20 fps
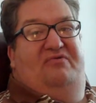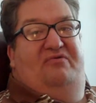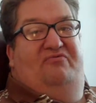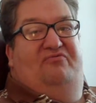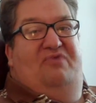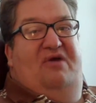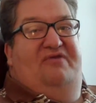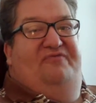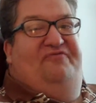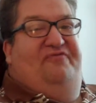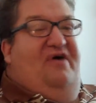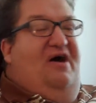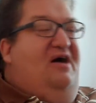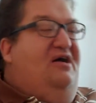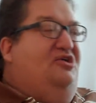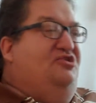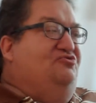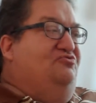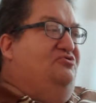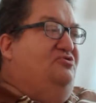Red
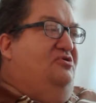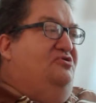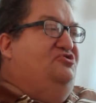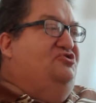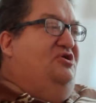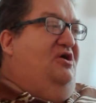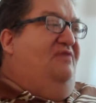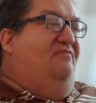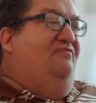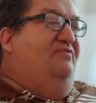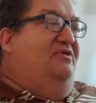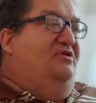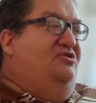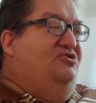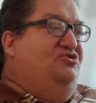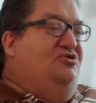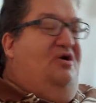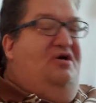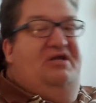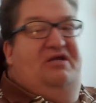Fox was on Sanford and
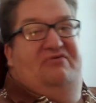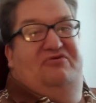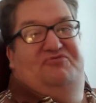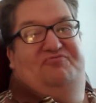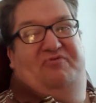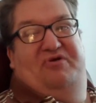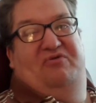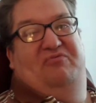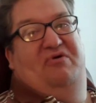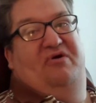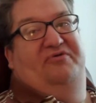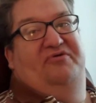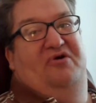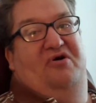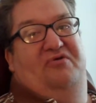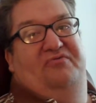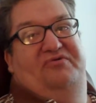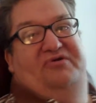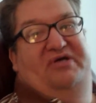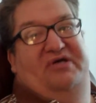Son. He was pretty well
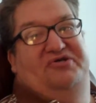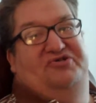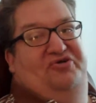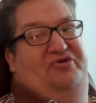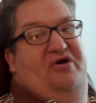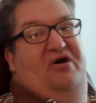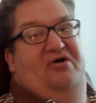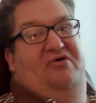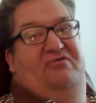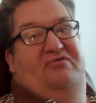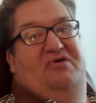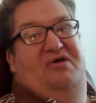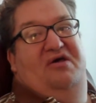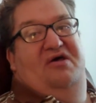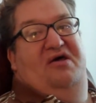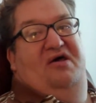known years ago.